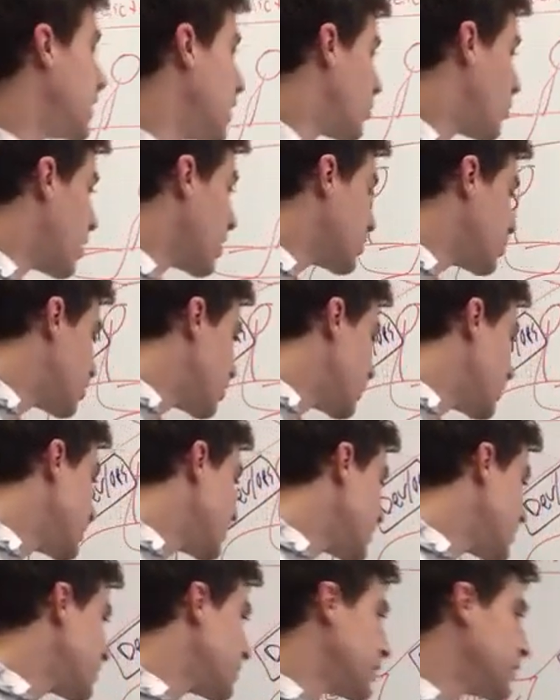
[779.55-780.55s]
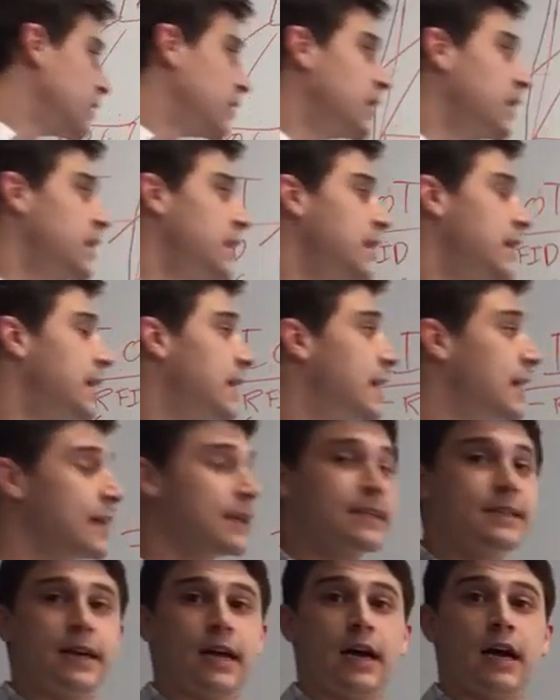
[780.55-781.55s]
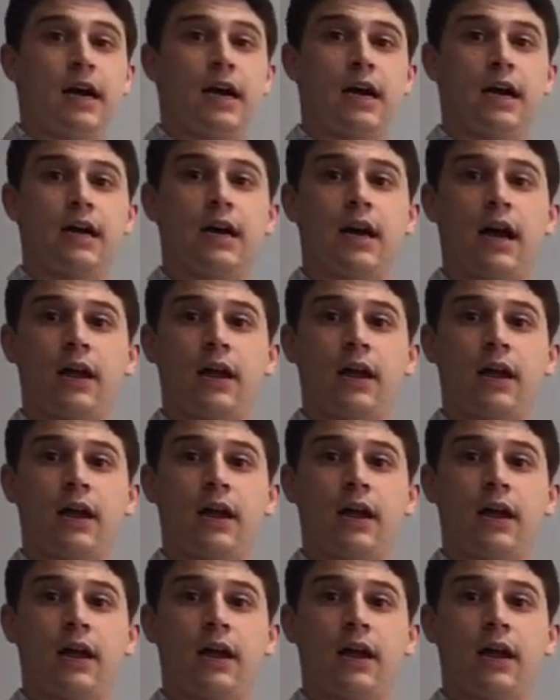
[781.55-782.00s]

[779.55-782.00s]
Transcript: me any questions, and uh,